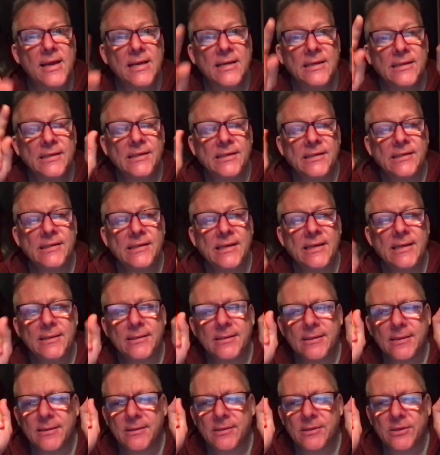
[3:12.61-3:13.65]

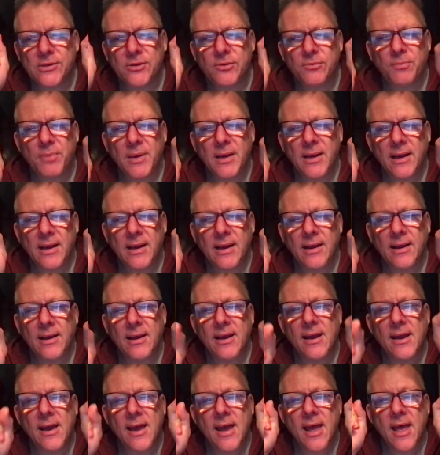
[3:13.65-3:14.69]
ceases to
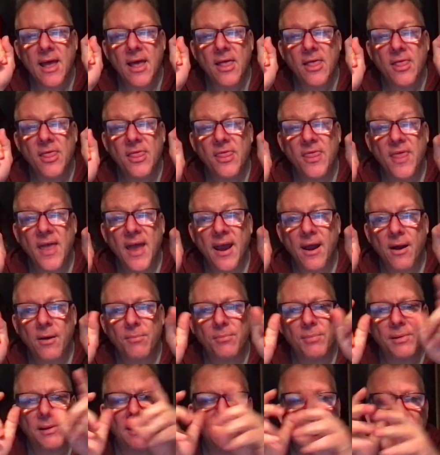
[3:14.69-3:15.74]
be their
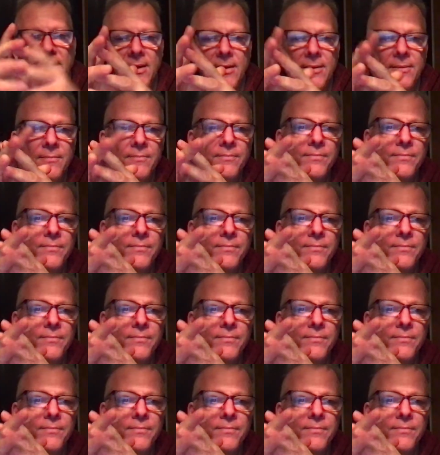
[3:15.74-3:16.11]
play.